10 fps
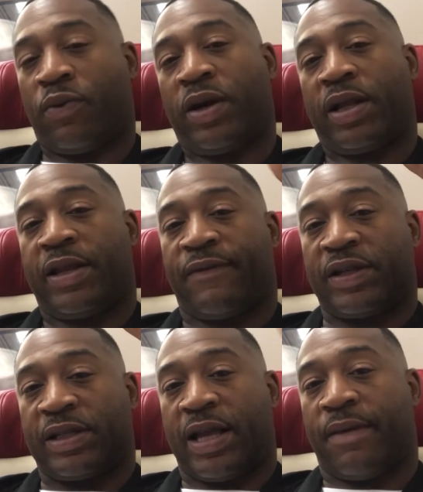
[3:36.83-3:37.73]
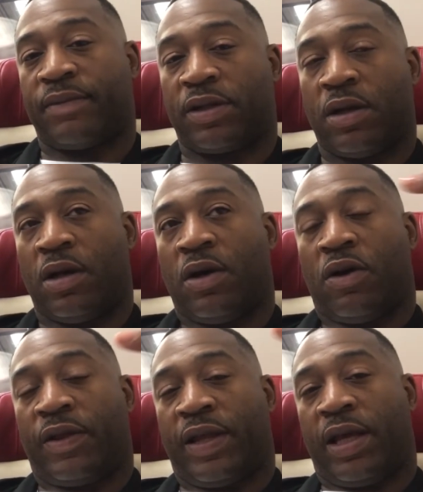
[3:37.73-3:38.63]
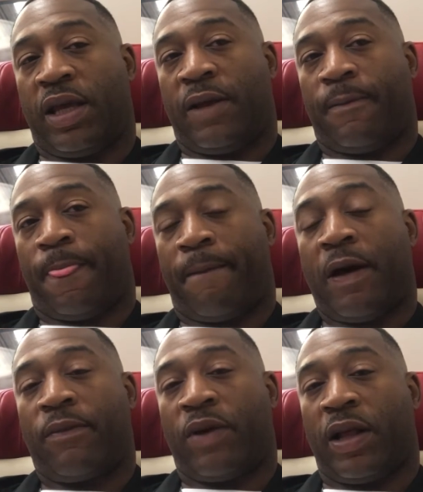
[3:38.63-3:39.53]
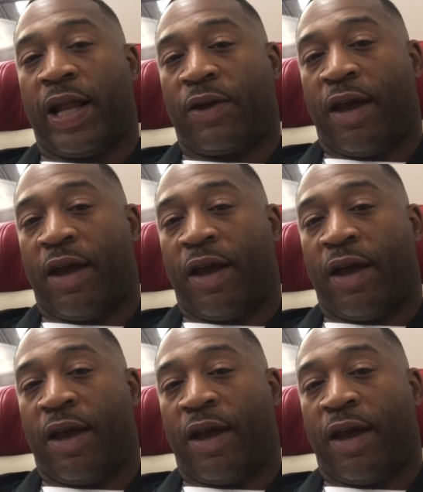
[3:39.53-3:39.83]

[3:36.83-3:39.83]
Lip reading: but what are the different stems on the umbrella?